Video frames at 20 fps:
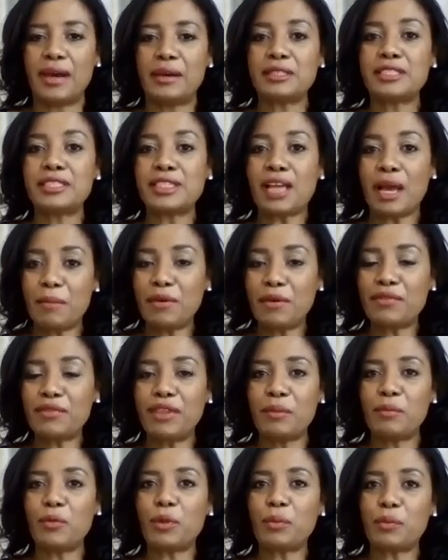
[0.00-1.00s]
some of
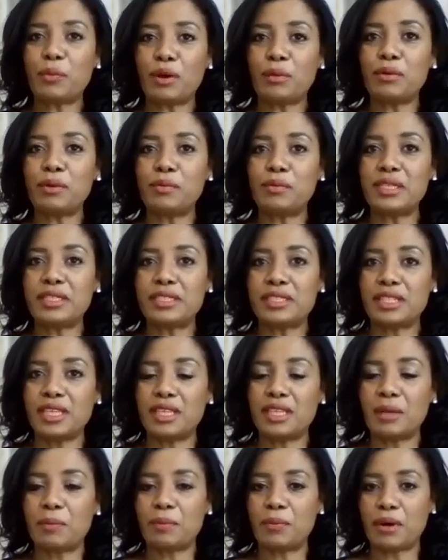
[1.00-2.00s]
them will probably
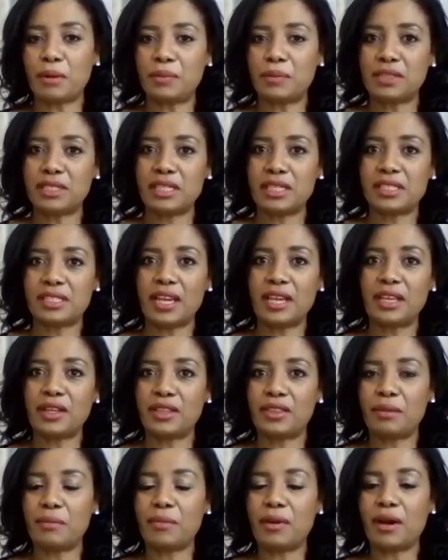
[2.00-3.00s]
see their property staying
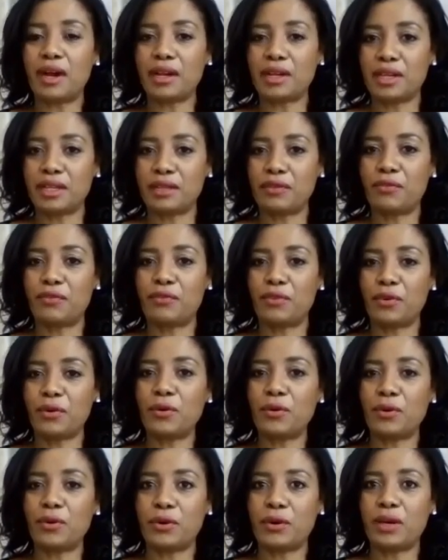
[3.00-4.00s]
on the market
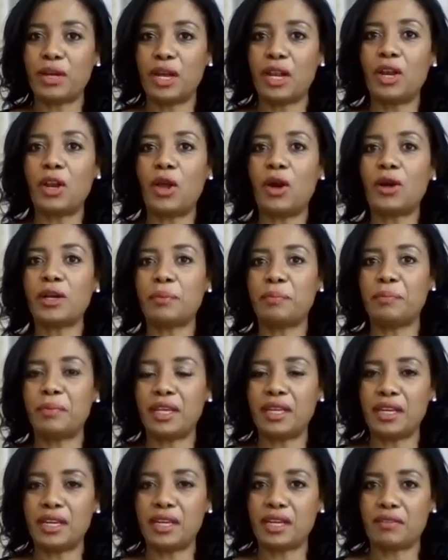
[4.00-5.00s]
for a longer
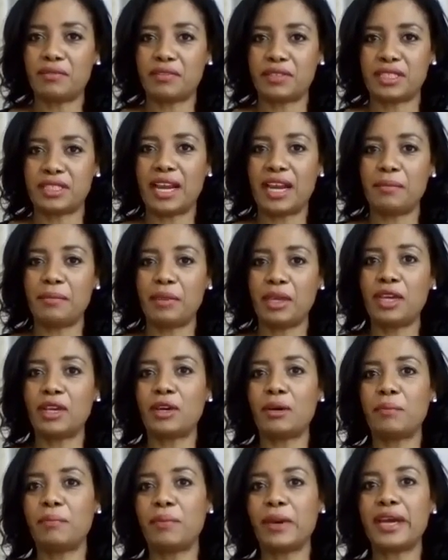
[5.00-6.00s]
period of time in
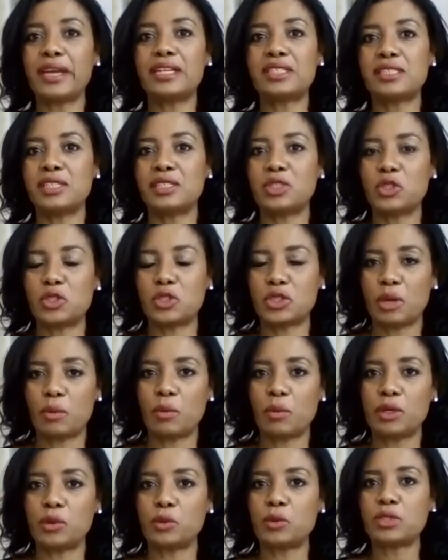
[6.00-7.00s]
comparison to
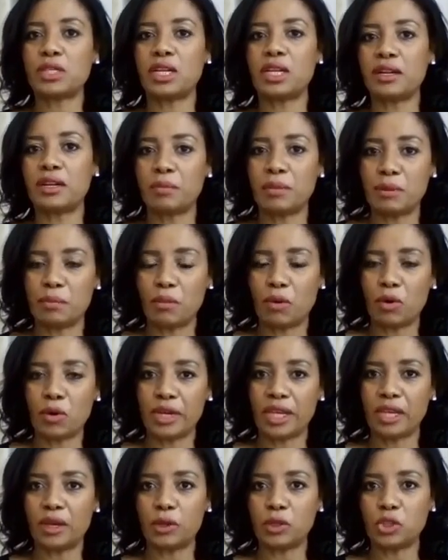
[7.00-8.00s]
someone who's a little bit more
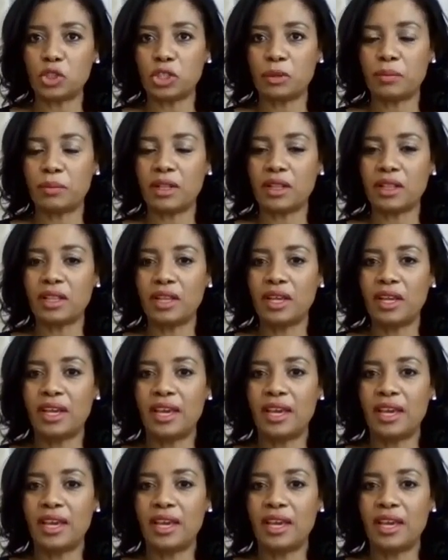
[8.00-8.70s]
negotiable.